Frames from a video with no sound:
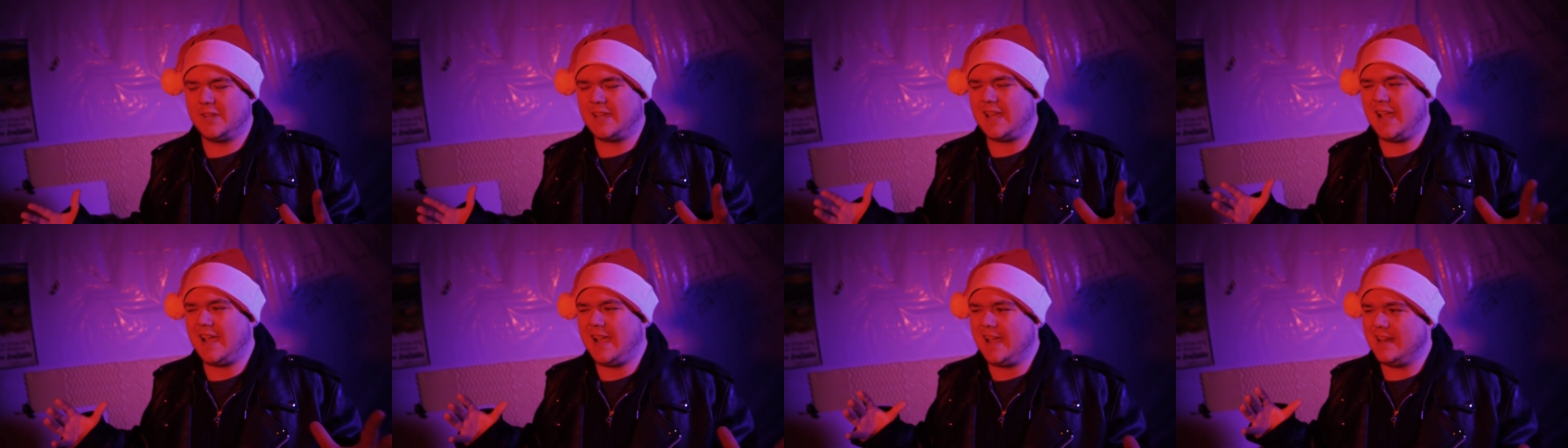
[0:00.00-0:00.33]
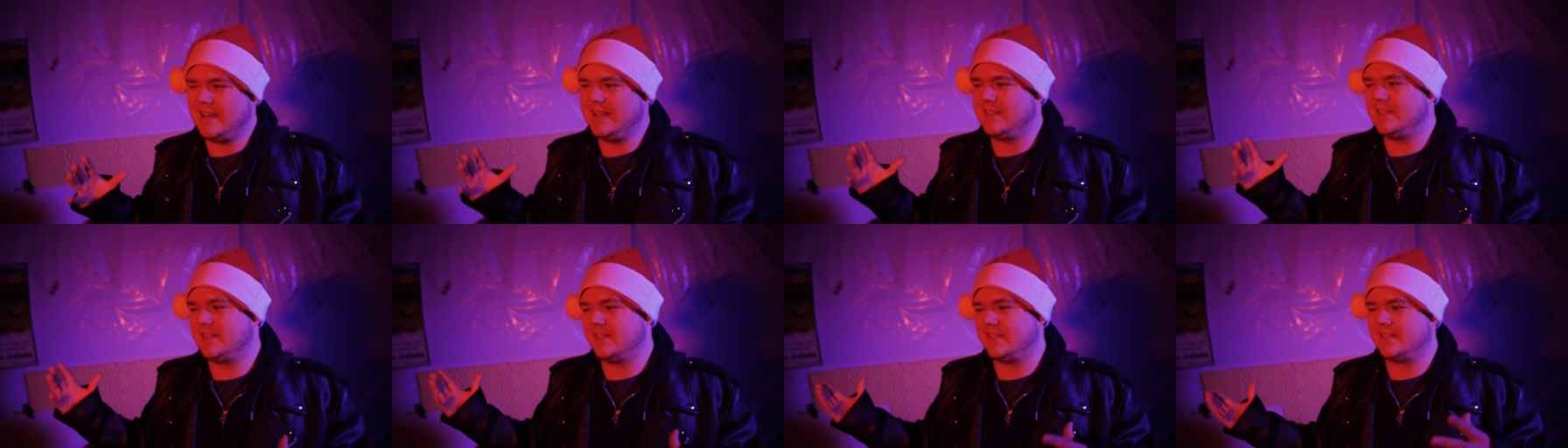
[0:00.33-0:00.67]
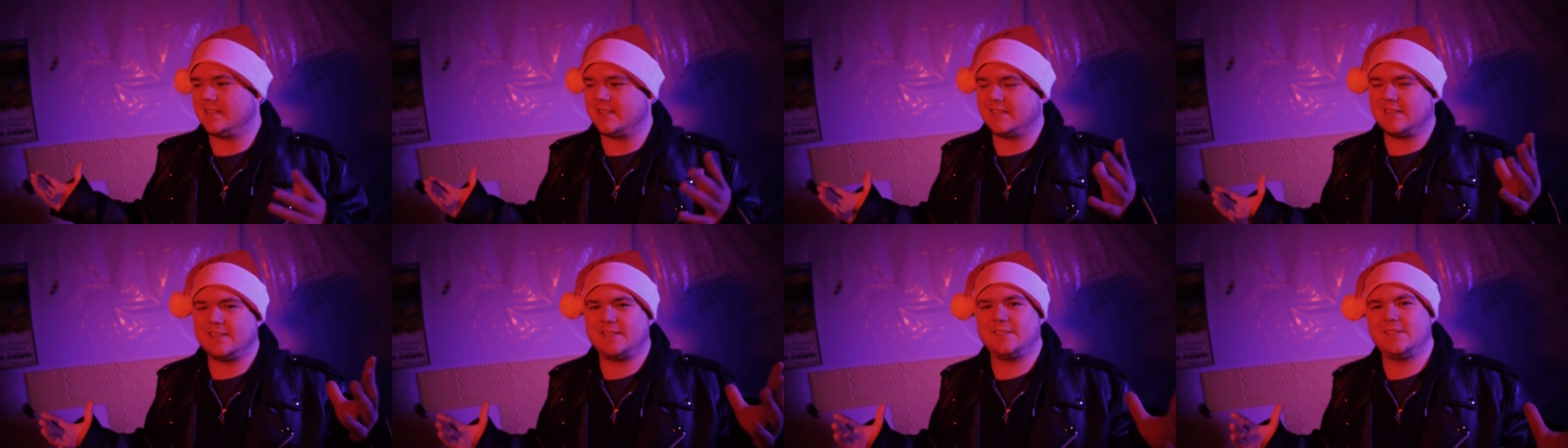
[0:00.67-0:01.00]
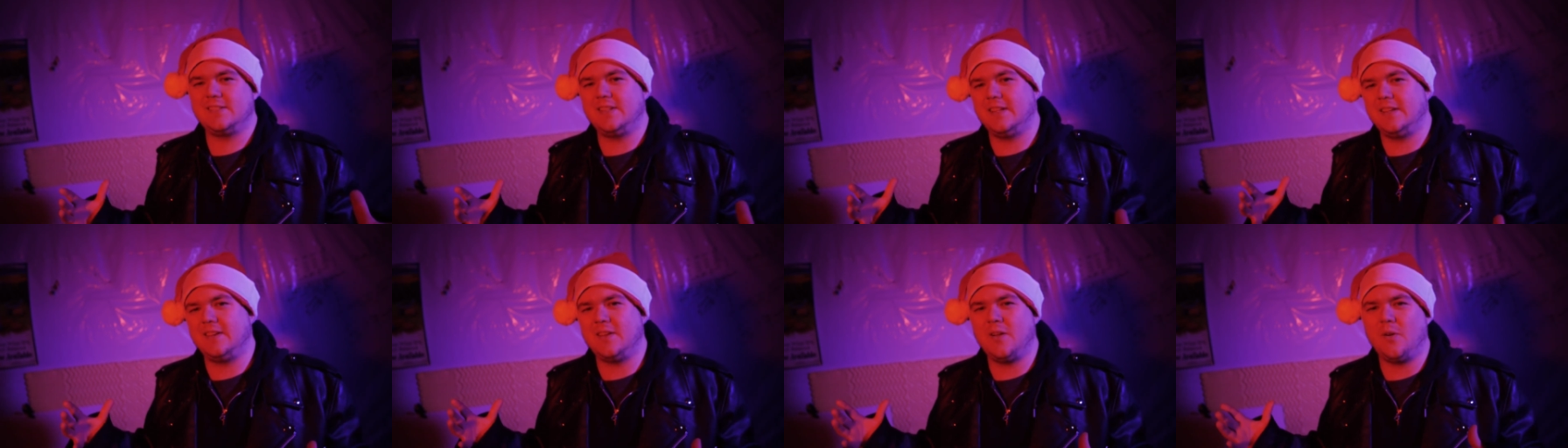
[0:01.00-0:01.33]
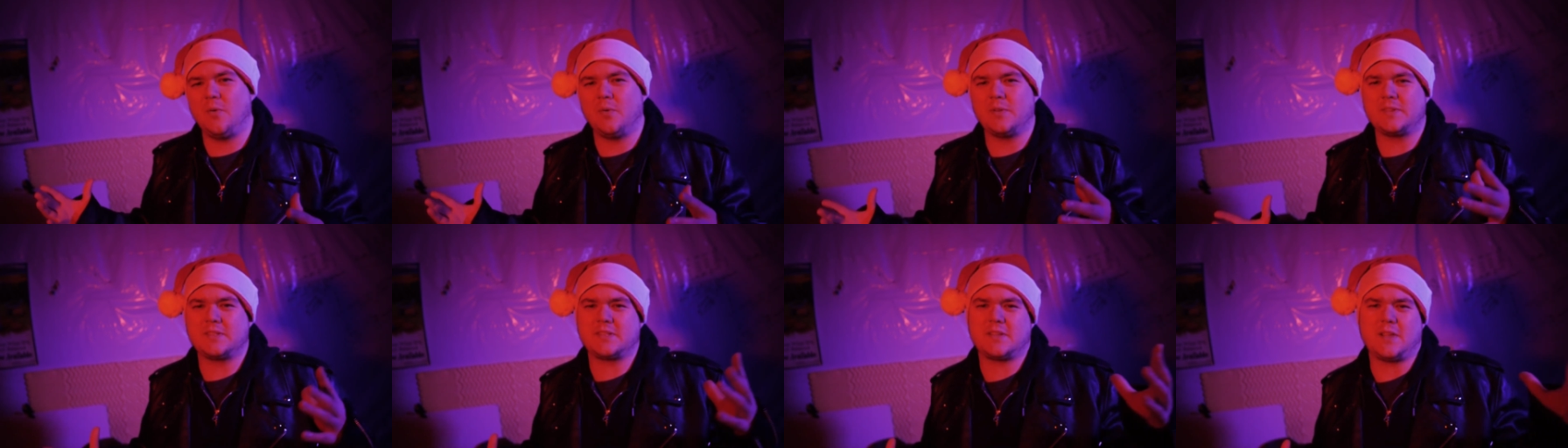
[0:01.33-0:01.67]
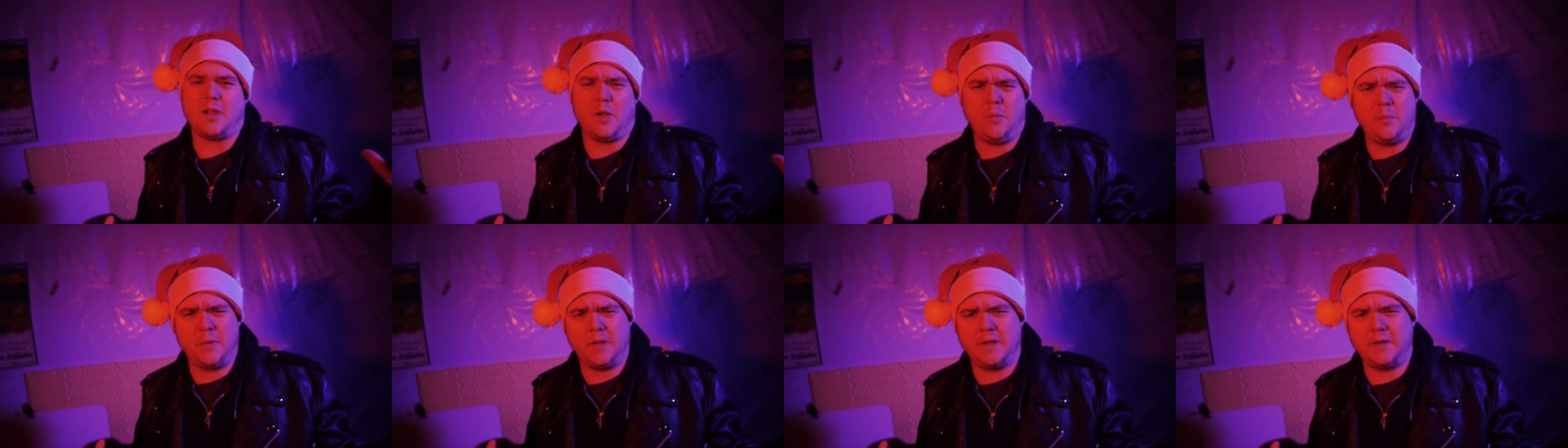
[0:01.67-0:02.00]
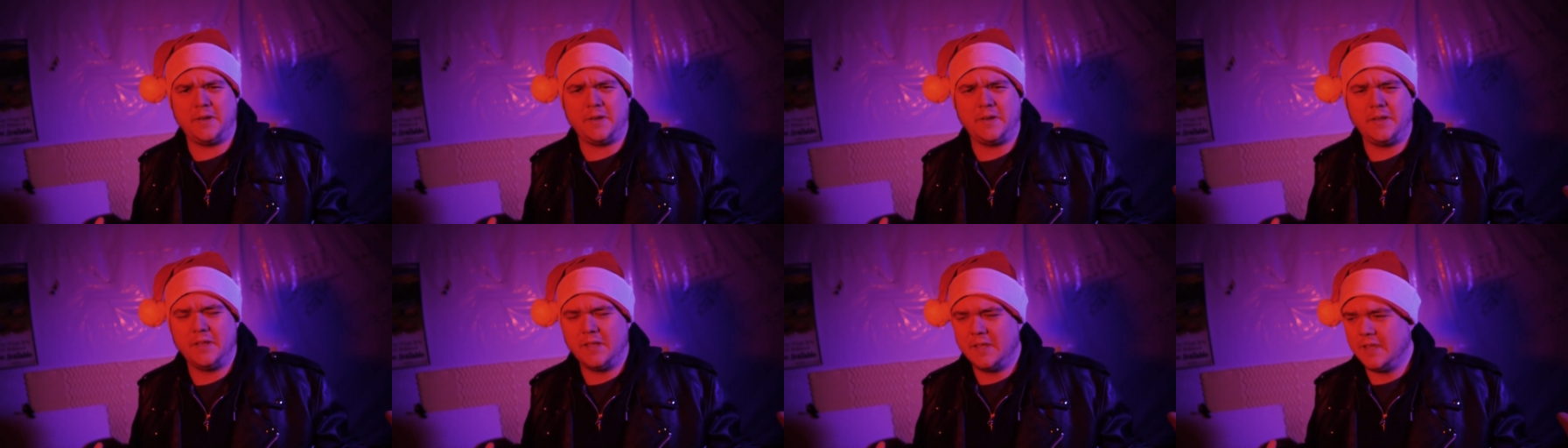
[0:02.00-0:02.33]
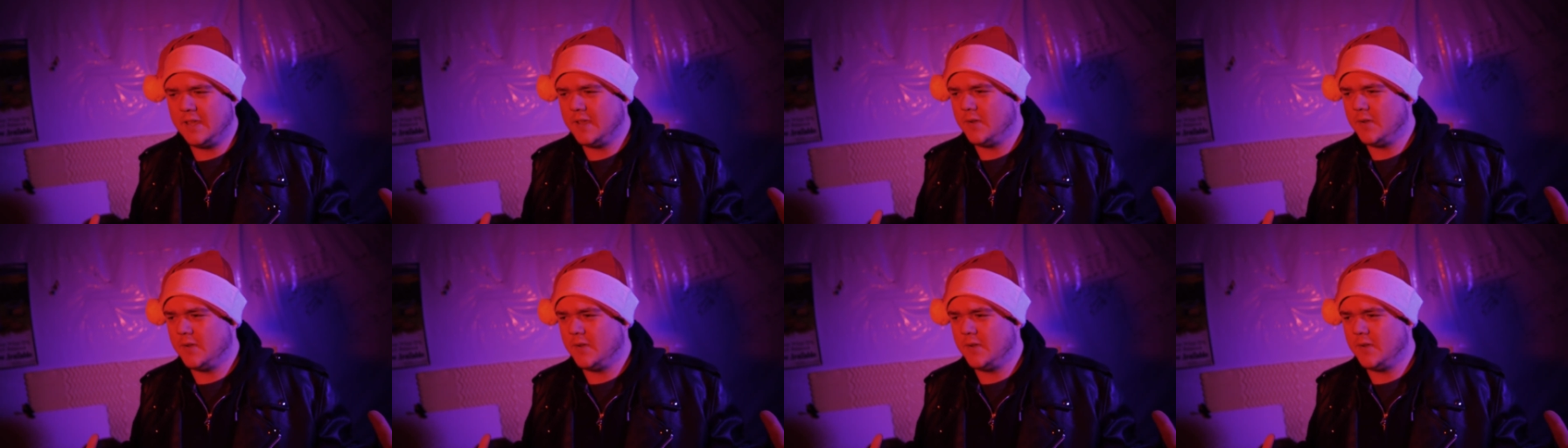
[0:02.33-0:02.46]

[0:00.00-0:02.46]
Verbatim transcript: kind of just you know what's coming